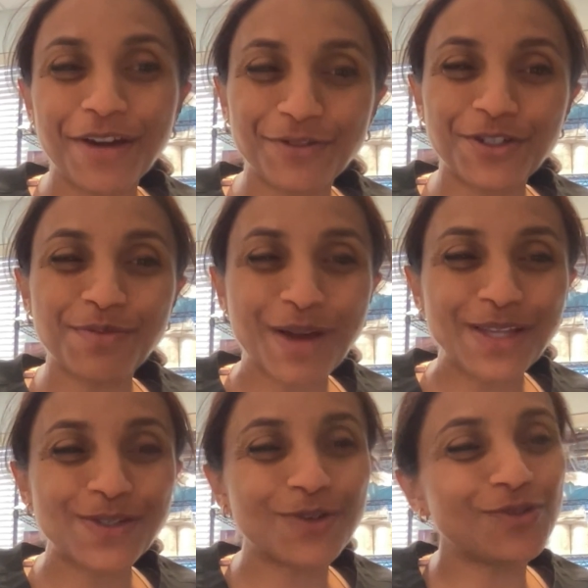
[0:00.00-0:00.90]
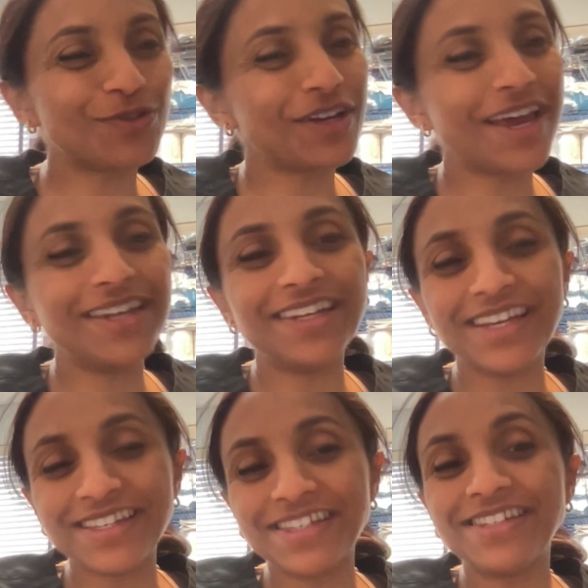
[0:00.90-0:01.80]
after spine surgery, and it
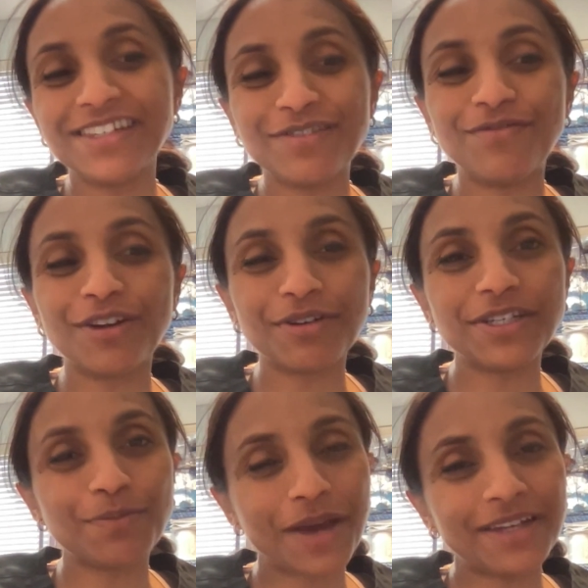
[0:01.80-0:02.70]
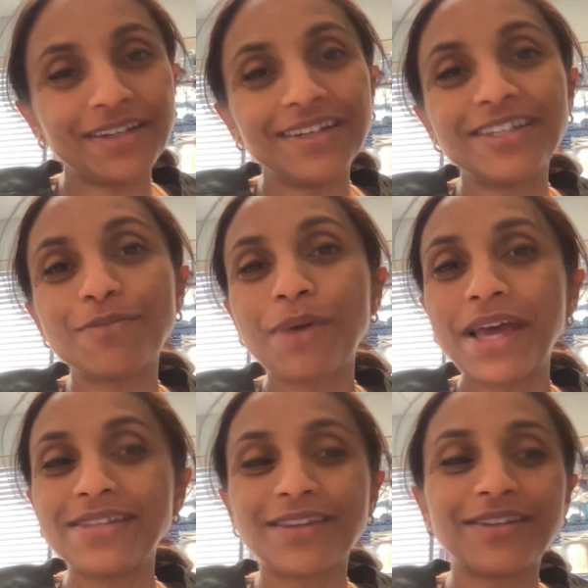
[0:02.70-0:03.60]
is indeed very dependent. It
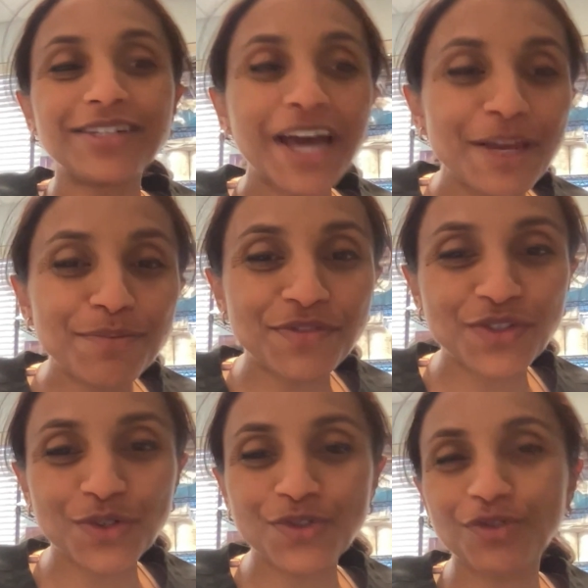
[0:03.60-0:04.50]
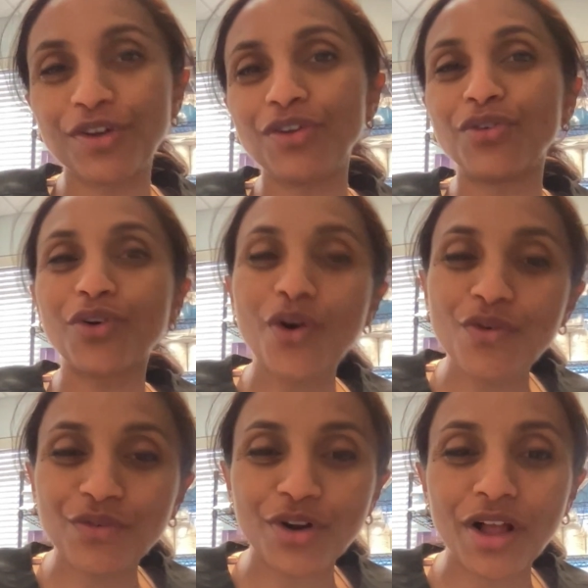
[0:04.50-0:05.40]
depends on the type of surgery, your
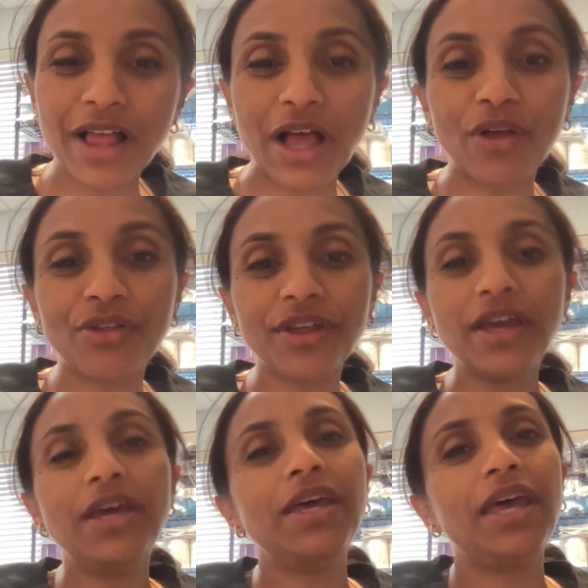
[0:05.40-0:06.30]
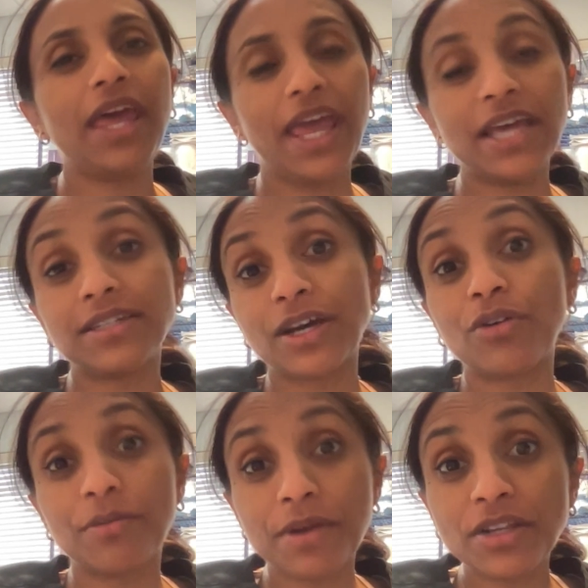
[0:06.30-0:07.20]
overall health, and how
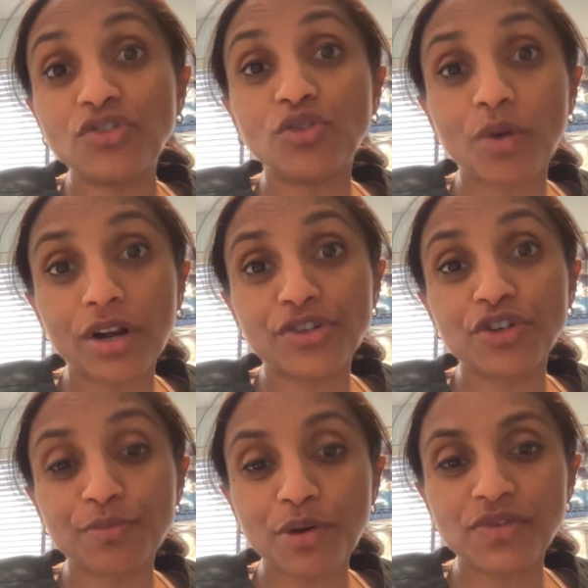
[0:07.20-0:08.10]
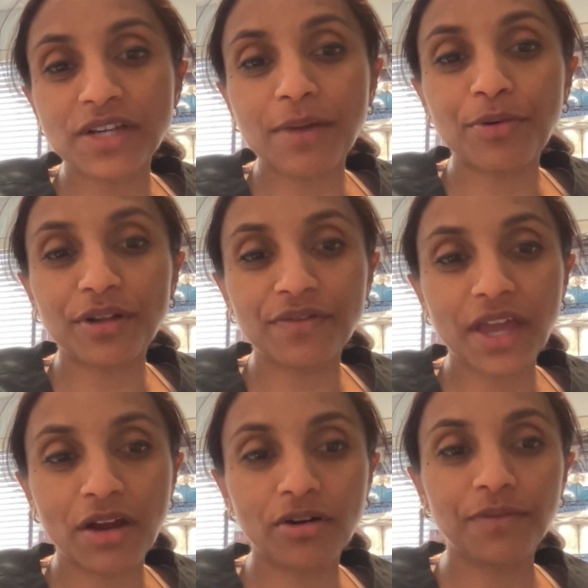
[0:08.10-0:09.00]
committed you are to your postoperative
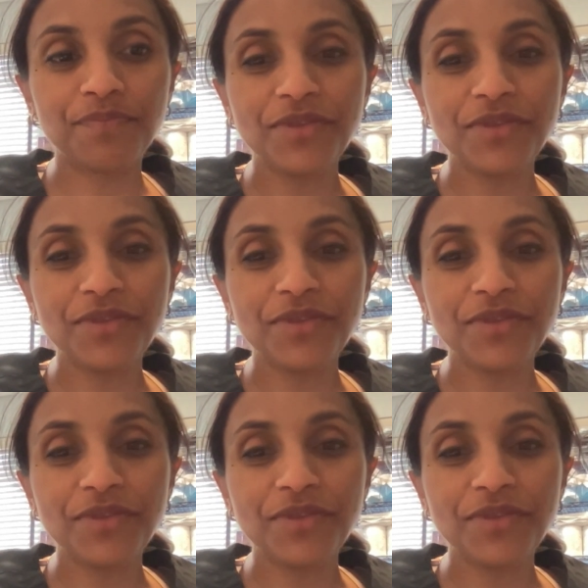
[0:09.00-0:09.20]
care.